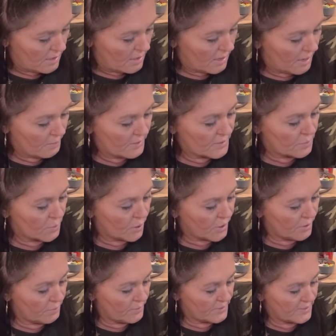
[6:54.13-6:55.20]
I was
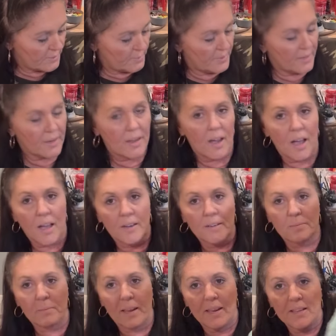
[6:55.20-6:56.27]
working with some of the cotton,
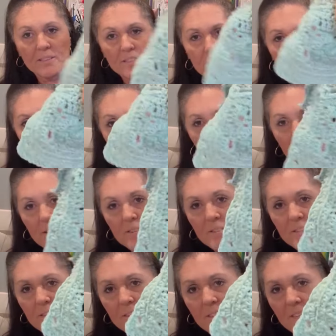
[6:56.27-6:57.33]
making squares,
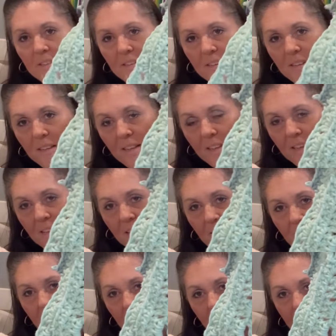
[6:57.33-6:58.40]

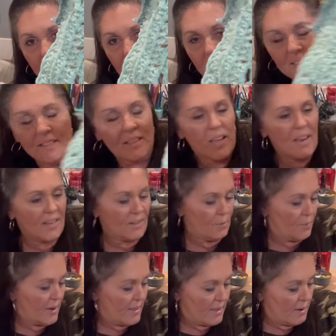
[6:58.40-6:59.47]
and I didn't like the
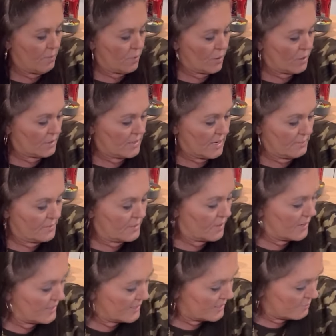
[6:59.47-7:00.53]
way they worked up, so I
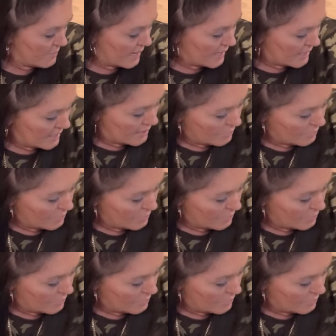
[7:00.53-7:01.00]
didn't make any